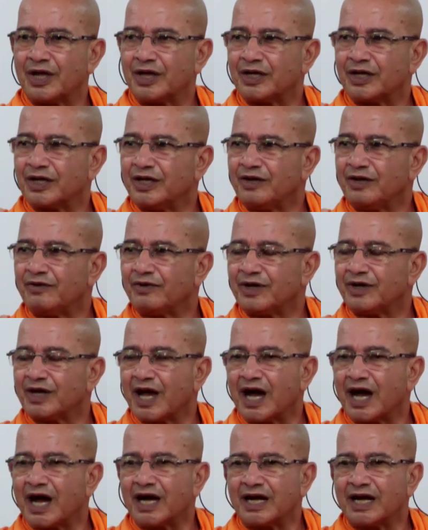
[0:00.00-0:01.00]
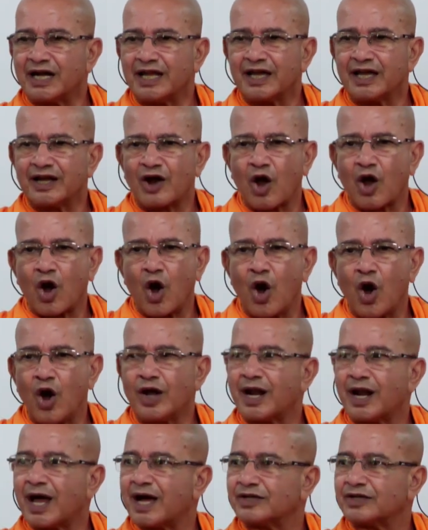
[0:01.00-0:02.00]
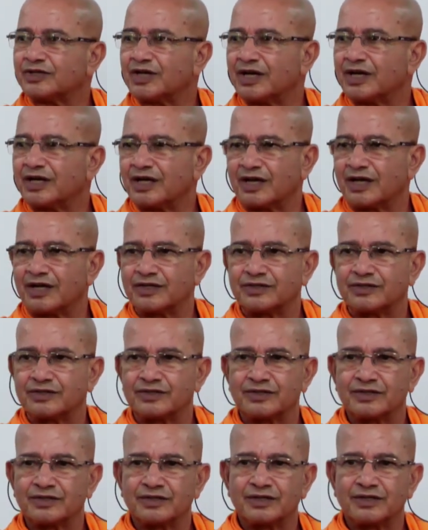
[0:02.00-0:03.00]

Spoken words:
Even earlier, all acharyas,